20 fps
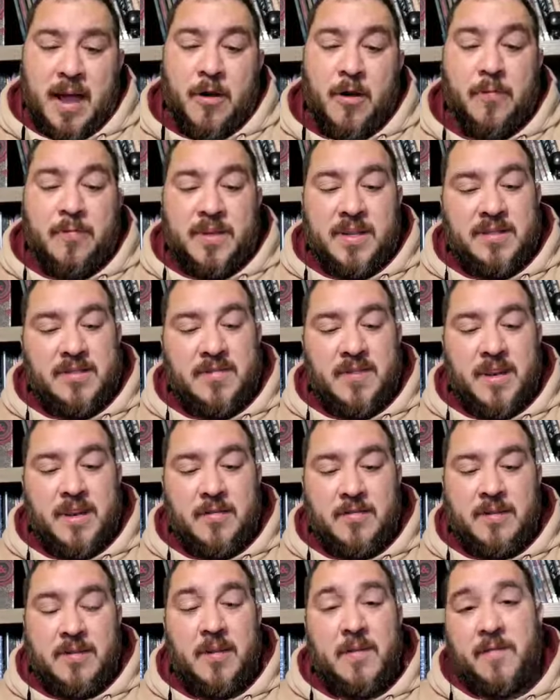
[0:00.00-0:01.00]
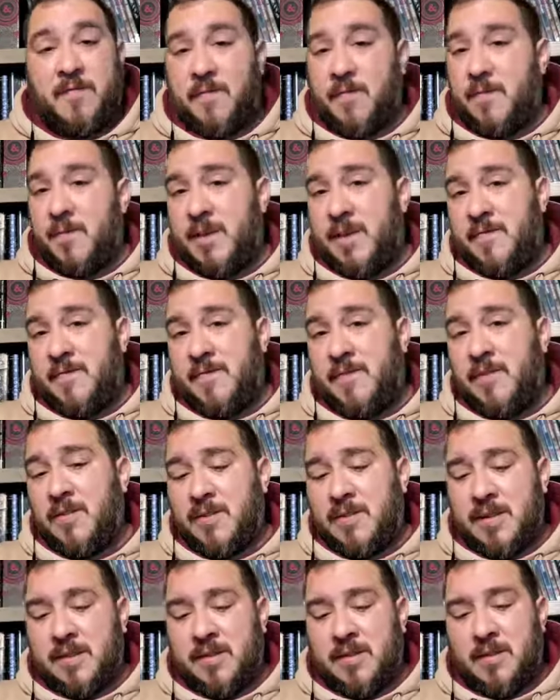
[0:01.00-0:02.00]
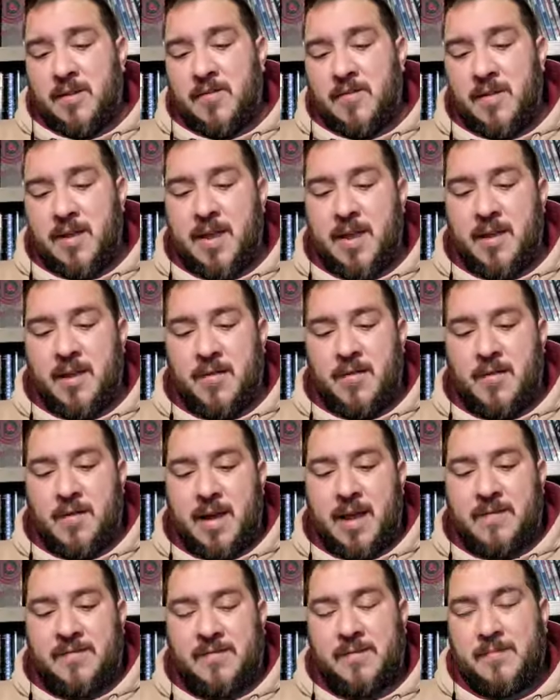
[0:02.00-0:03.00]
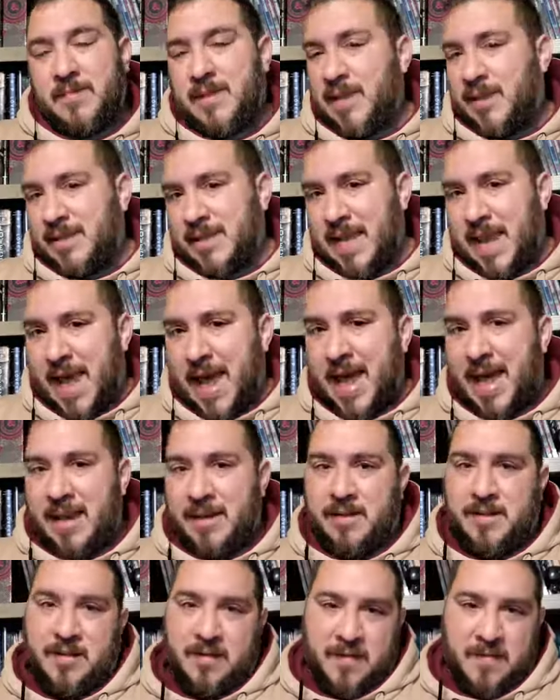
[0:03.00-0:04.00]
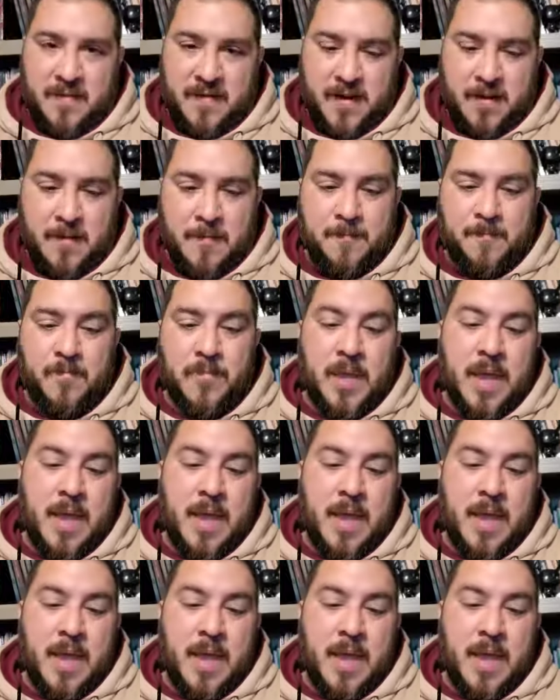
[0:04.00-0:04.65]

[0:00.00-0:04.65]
I hope this video was helpful. If you disagree or have something to add to the video,